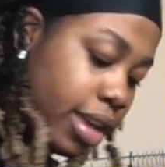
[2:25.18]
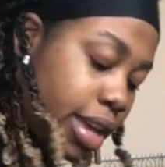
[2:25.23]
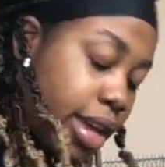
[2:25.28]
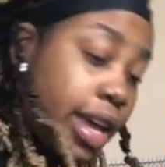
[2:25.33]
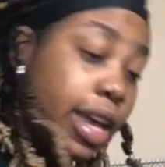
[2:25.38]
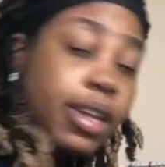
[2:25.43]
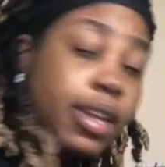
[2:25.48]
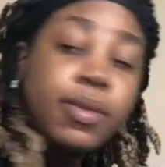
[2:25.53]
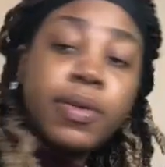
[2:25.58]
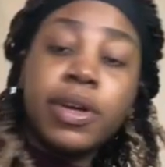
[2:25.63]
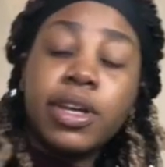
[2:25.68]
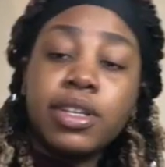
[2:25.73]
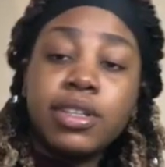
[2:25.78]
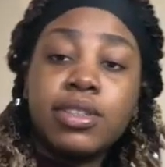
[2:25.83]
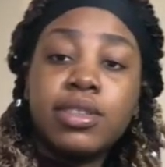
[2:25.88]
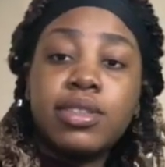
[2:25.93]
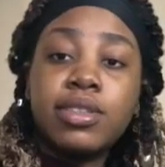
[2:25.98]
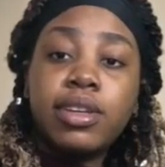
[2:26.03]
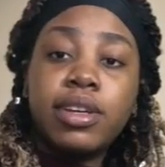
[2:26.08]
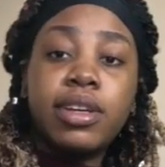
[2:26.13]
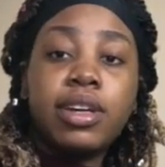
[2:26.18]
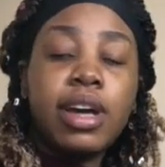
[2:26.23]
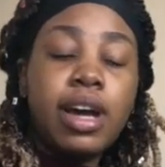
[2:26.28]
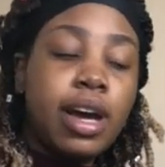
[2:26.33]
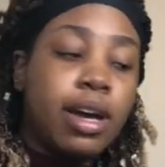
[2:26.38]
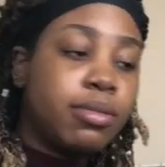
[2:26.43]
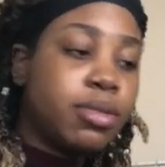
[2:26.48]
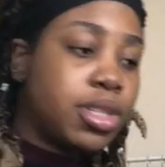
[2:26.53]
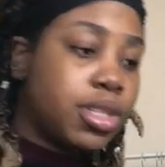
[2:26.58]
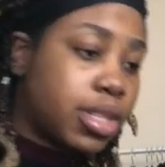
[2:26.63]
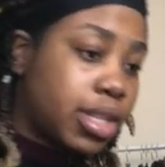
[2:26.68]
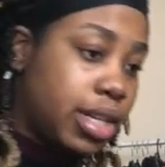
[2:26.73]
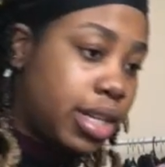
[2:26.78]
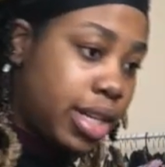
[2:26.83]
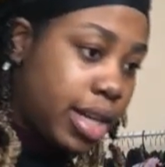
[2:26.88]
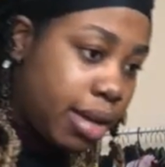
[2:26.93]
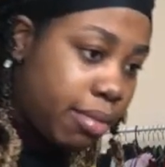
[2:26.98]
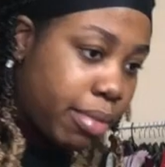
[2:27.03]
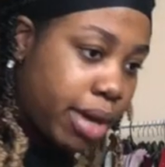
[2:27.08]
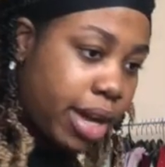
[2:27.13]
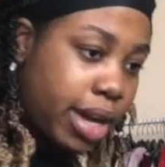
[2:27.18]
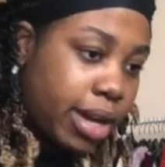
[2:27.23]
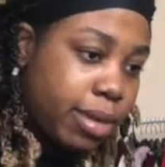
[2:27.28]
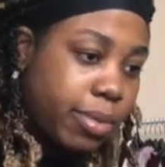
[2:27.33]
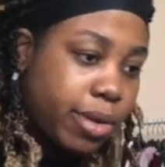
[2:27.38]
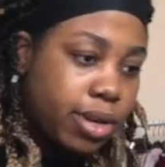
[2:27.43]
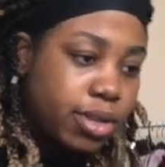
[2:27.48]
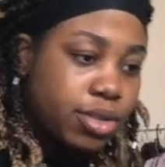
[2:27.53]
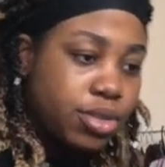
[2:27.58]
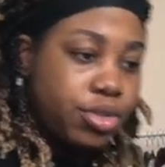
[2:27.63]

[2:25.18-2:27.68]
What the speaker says: Anyways, so I'm just gonna let my eyebrows